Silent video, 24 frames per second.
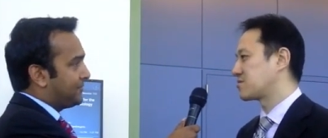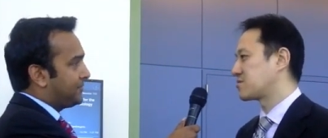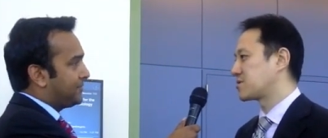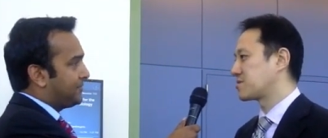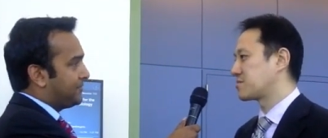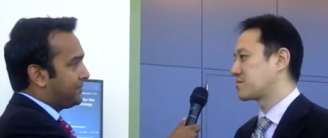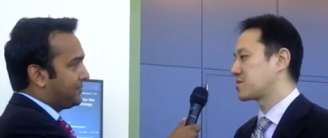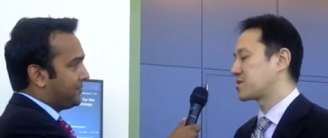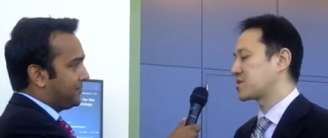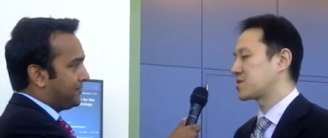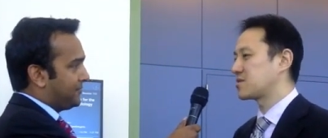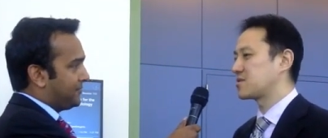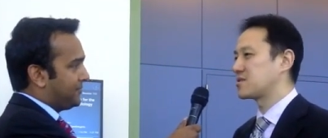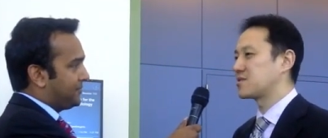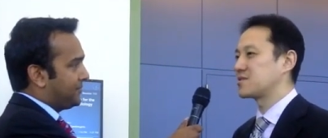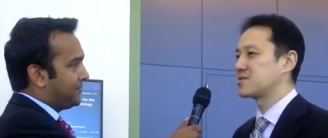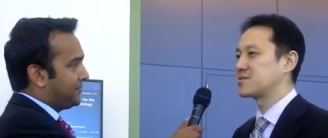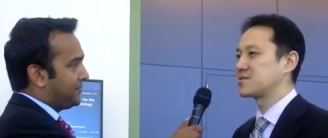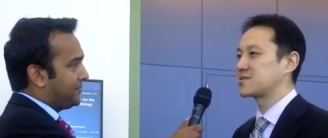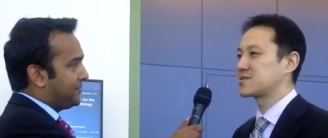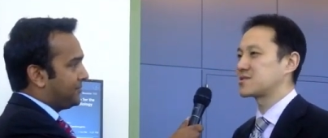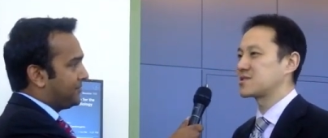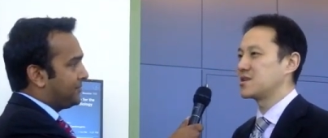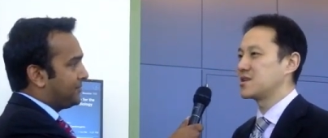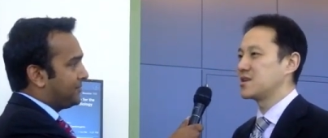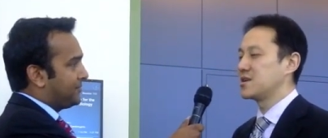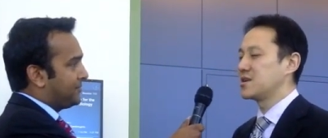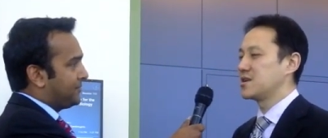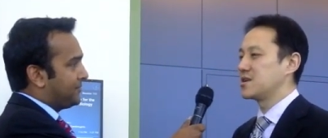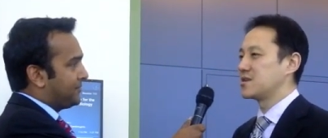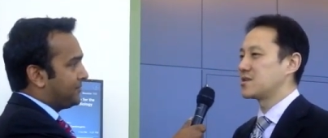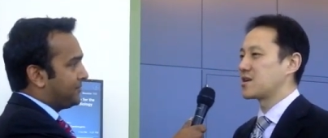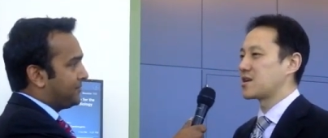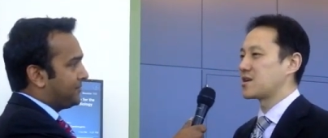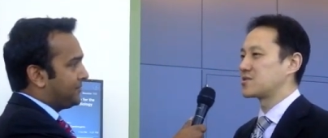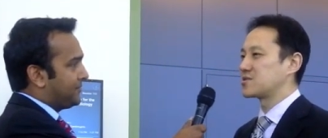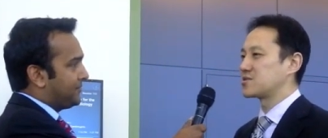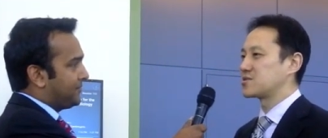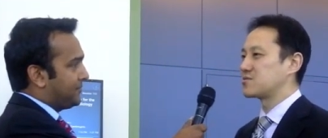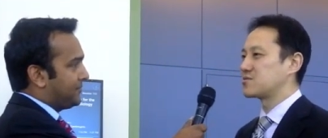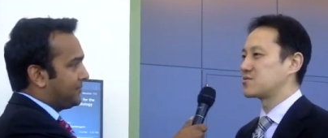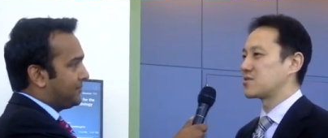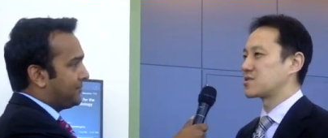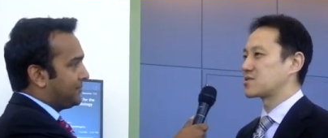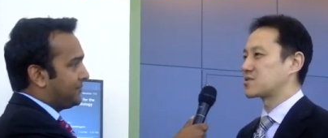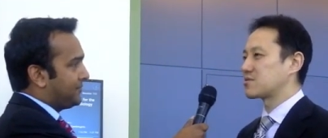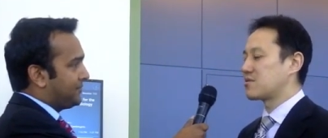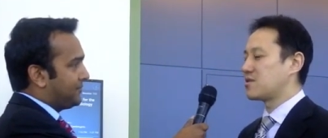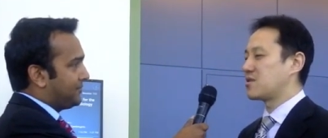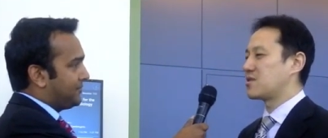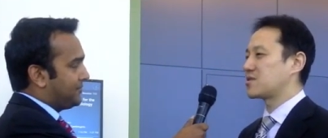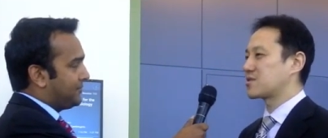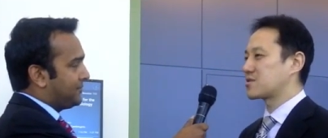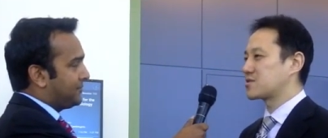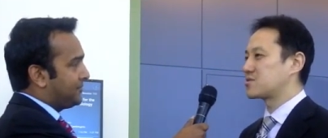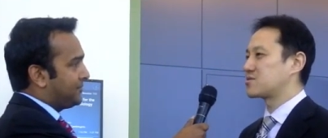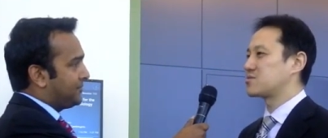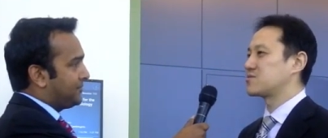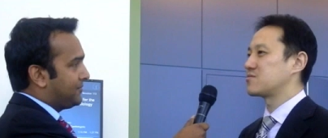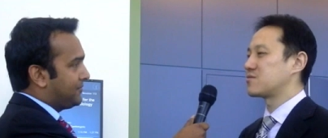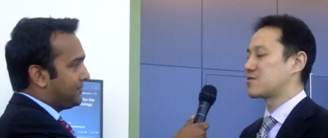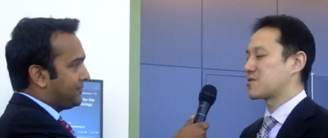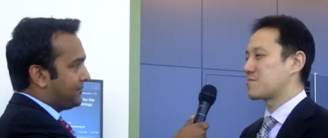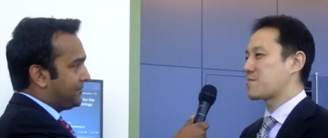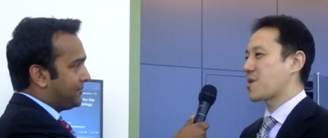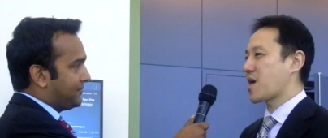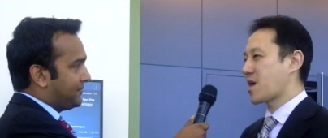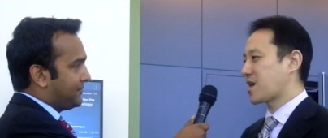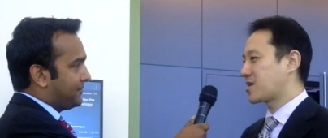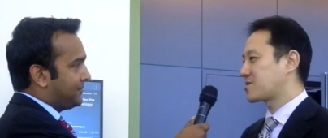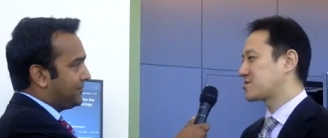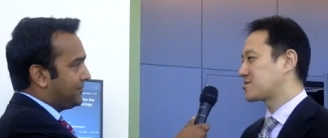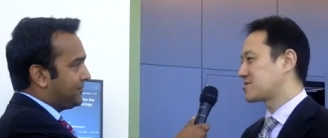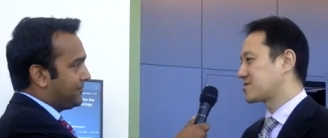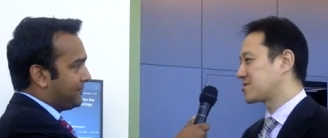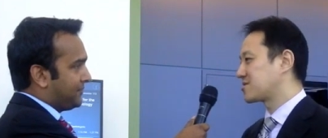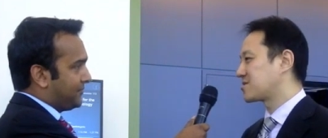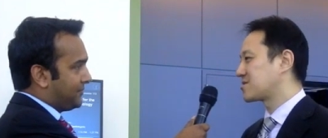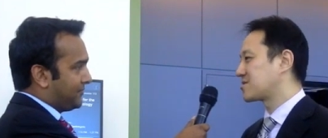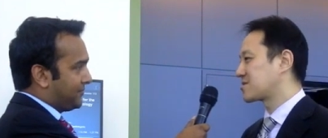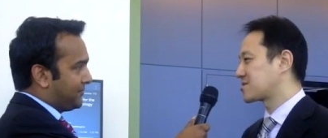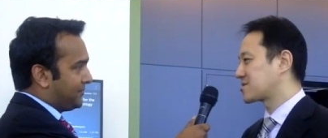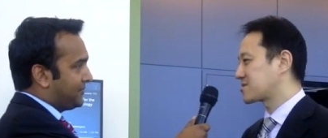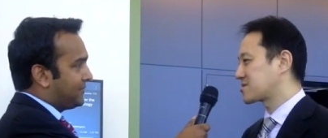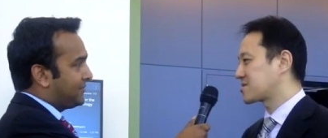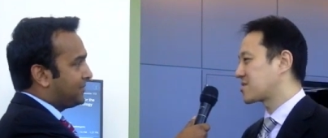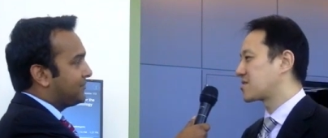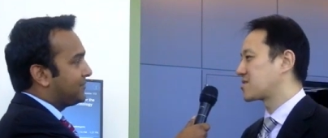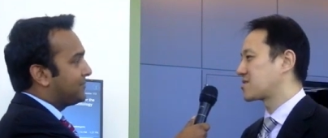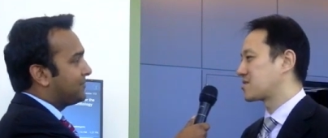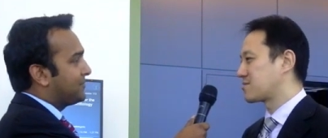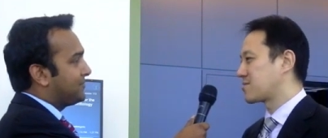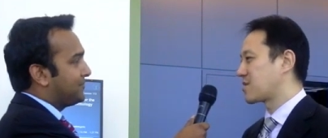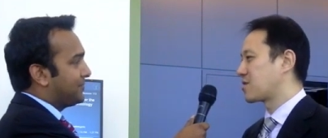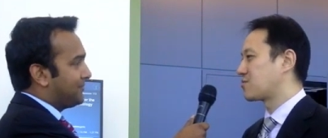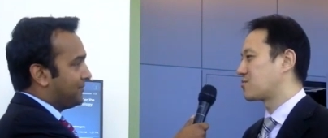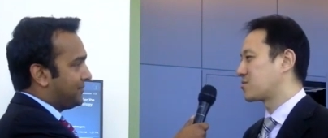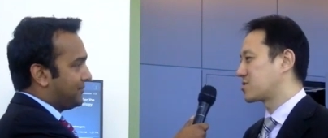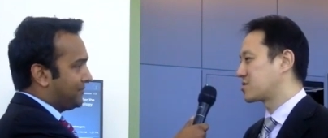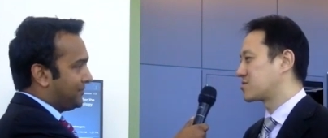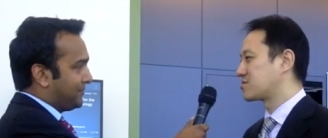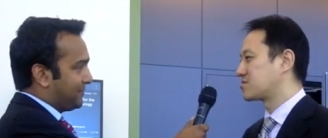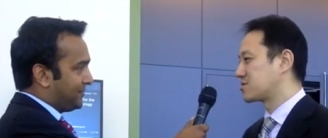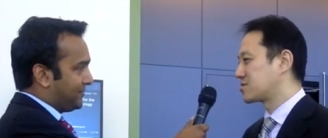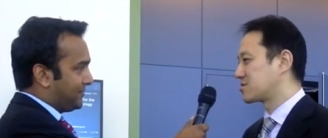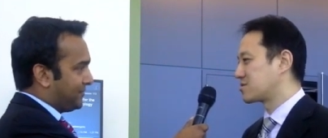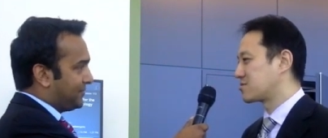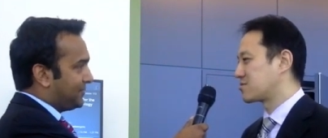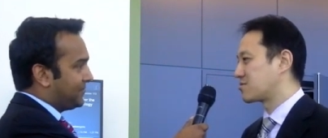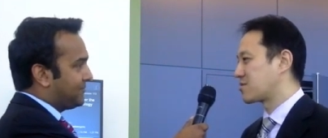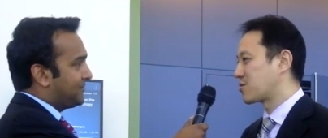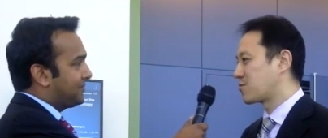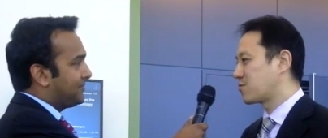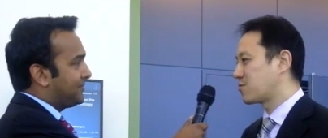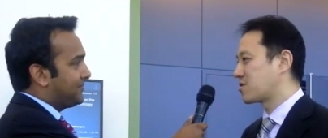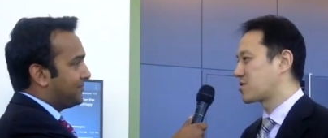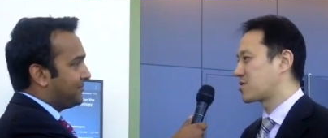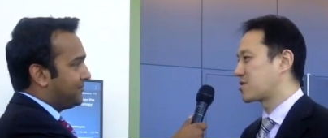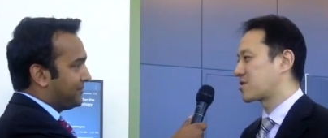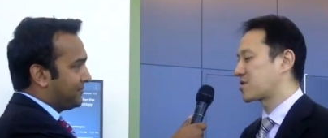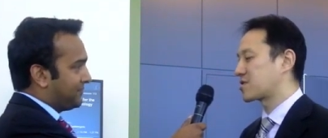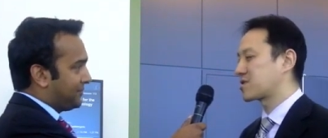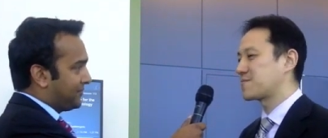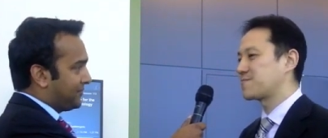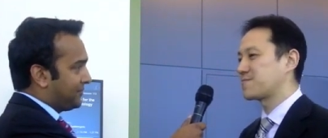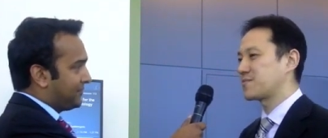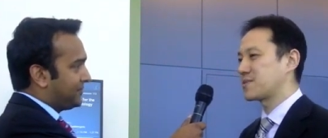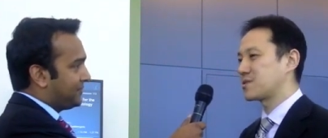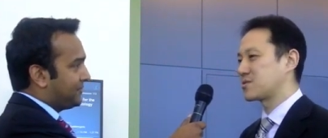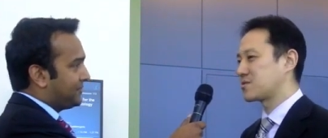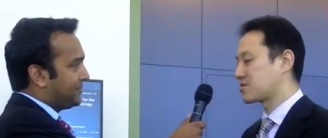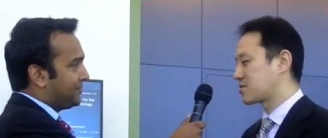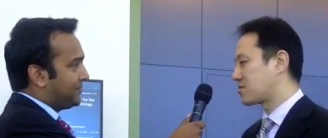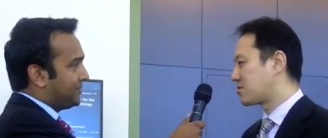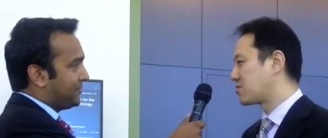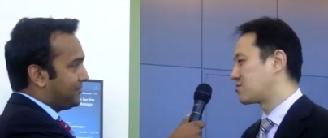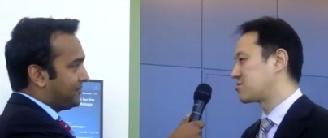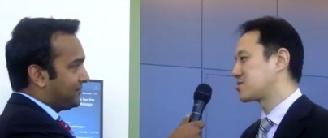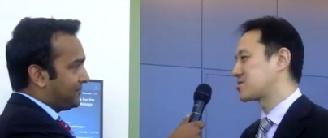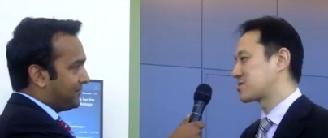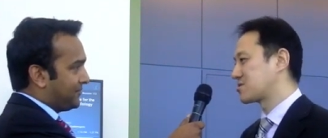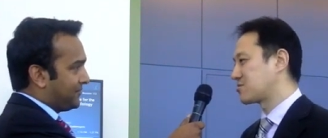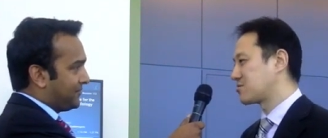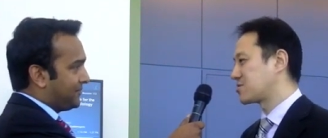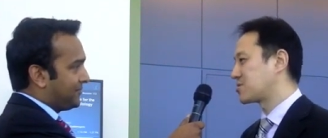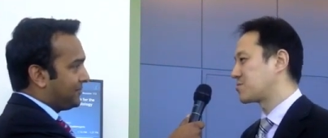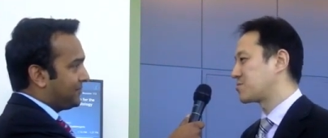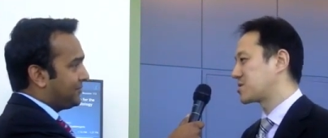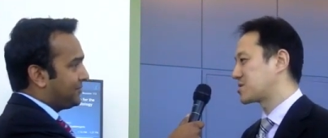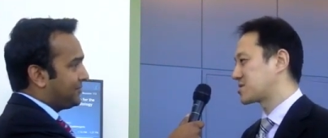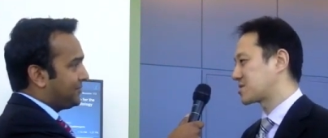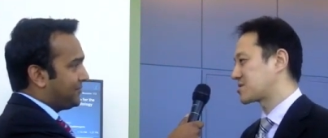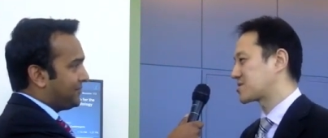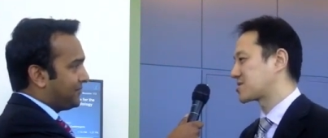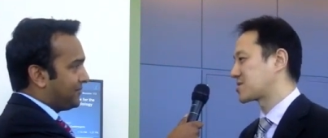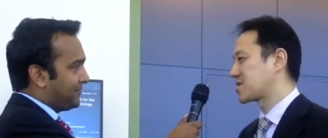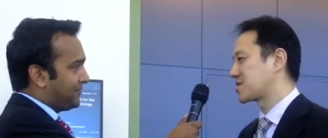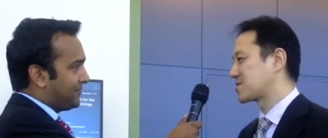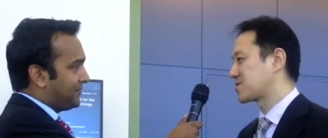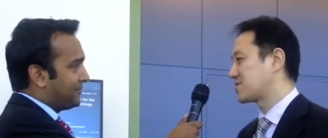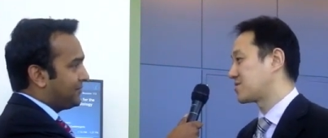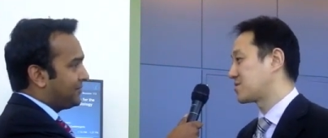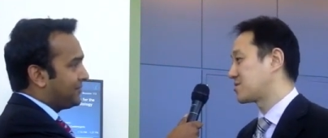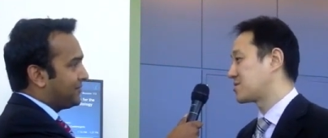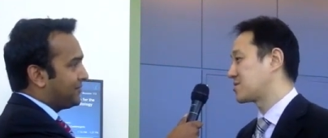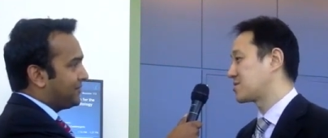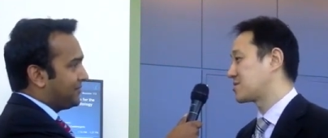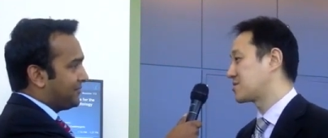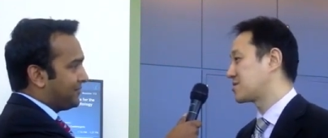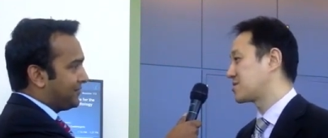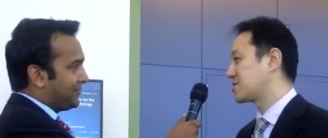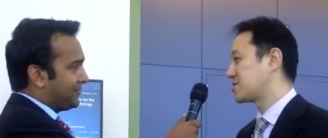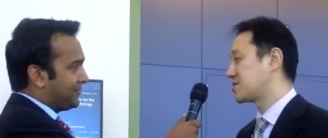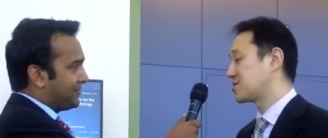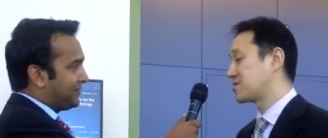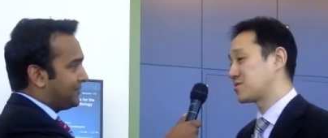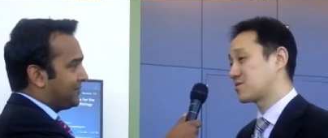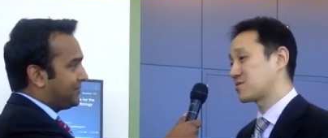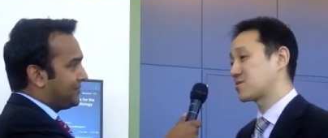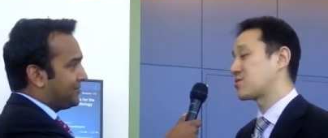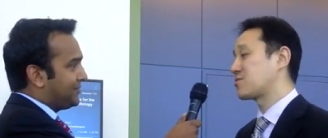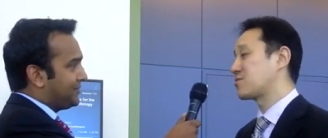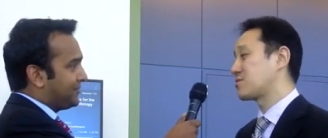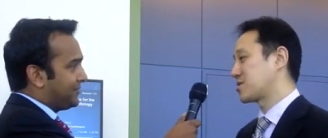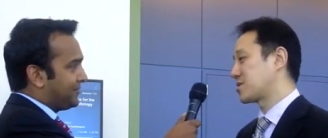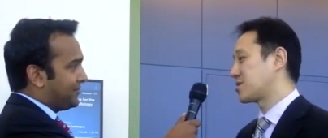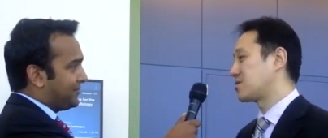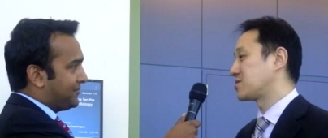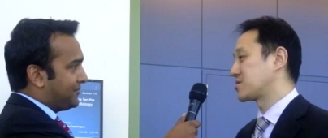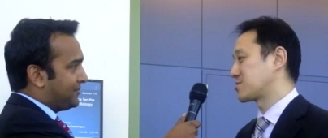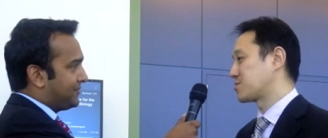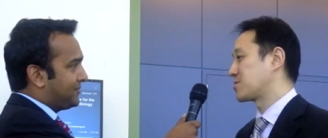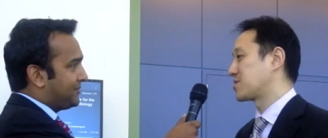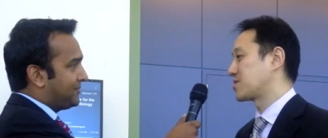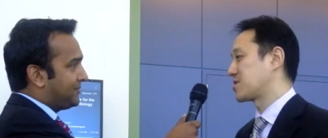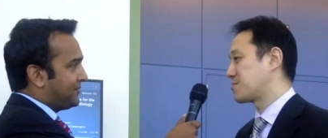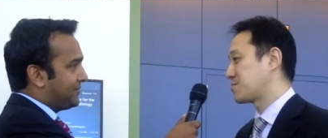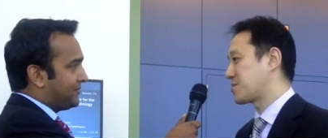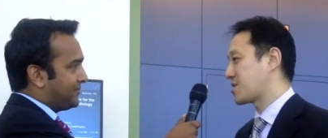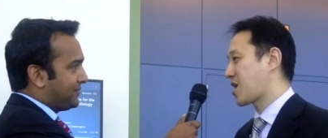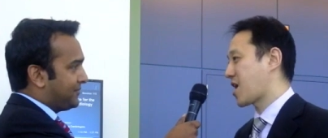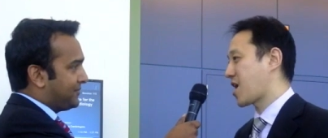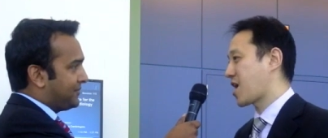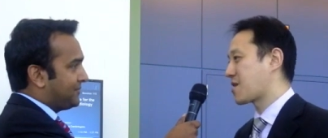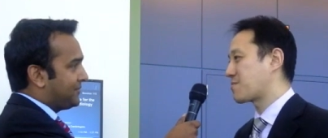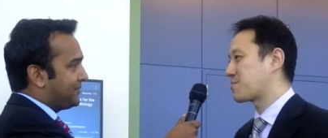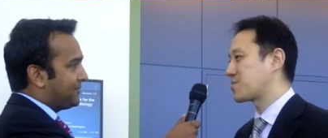Speaker 1: Because as you, as long as you are passionate and excited about what you do at work, you're always going to be successful, and, and you're going to ultimately be happy.